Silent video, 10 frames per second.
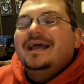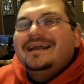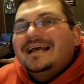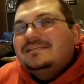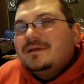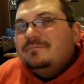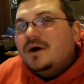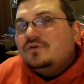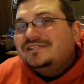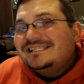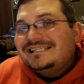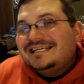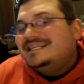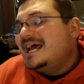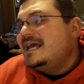It has been posted
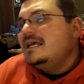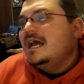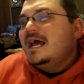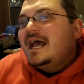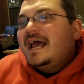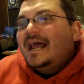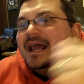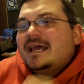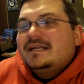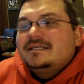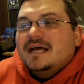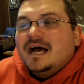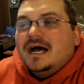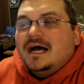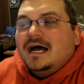today, and
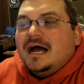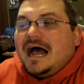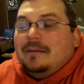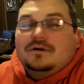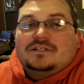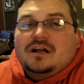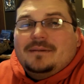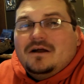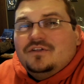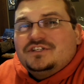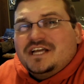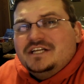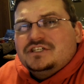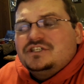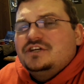I'm going to talk about all the
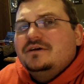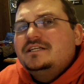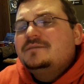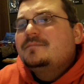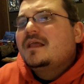changes to it.